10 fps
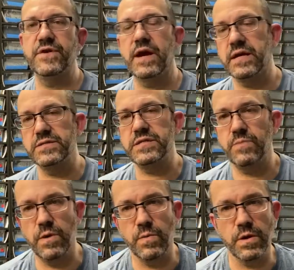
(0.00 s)
I got to see
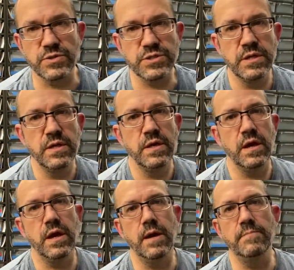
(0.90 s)
what works,
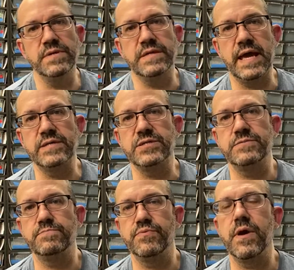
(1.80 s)
but that's
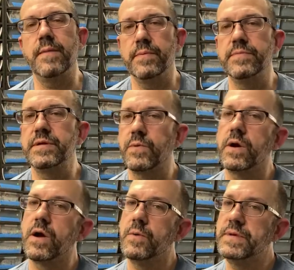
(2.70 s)
probably
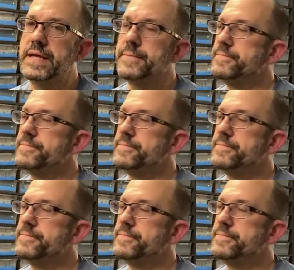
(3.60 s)
where I'll be.